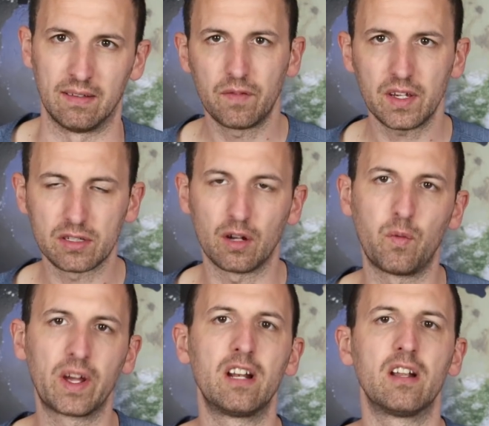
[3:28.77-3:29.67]
First off,
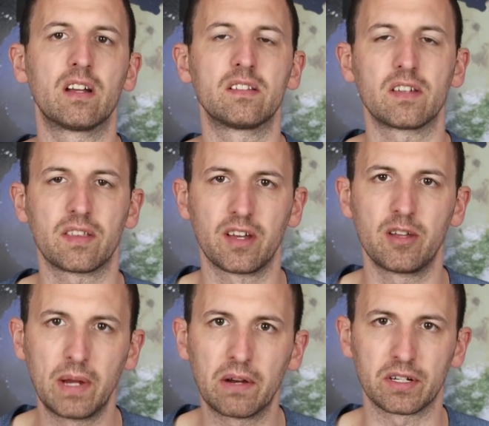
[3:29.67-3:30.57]
we're going to look at
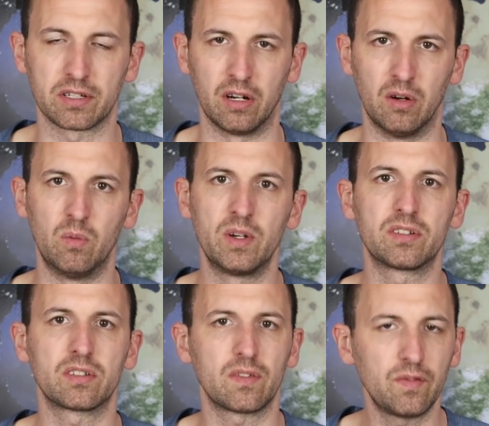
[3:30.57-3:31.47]
thimerosal,
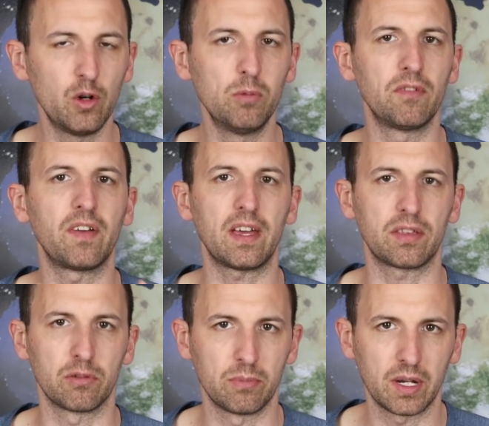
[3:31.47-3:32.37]
which is a form of ethyl